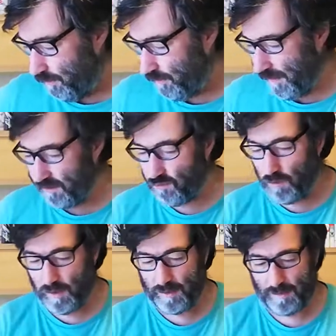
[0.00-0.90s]
The next
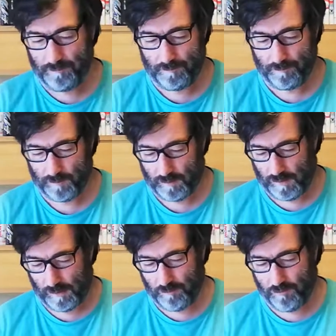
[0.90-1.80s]
one
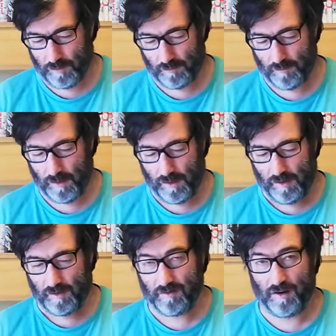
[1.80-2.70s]
came from
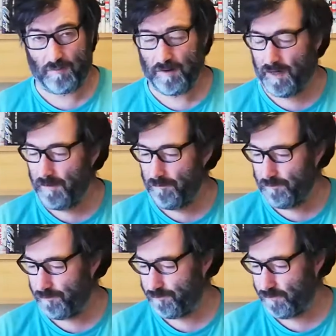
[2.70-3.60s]
Germany,
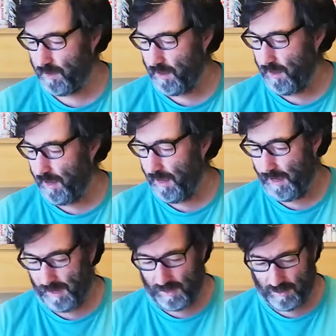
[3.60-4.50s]

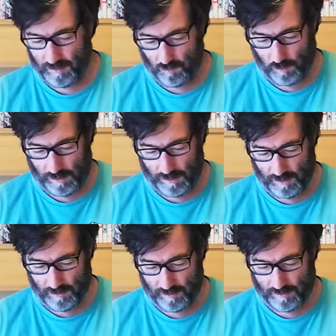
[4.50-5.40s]
and
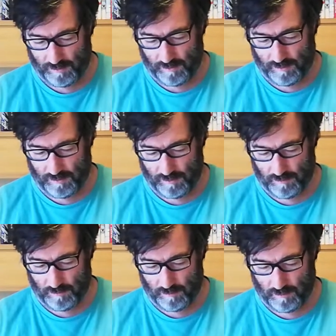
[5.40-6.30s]
when
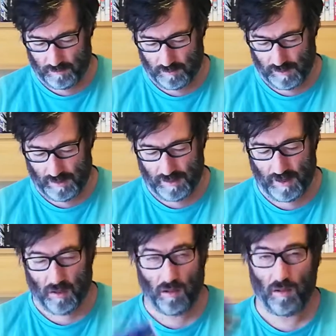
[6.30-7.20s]

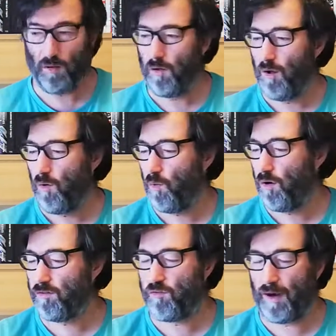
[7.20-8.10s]
Danielle
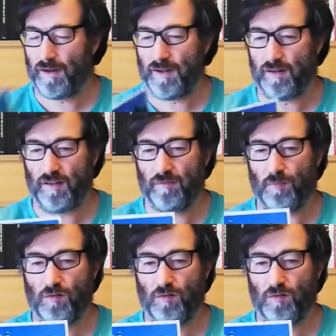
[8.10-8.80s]
was writing this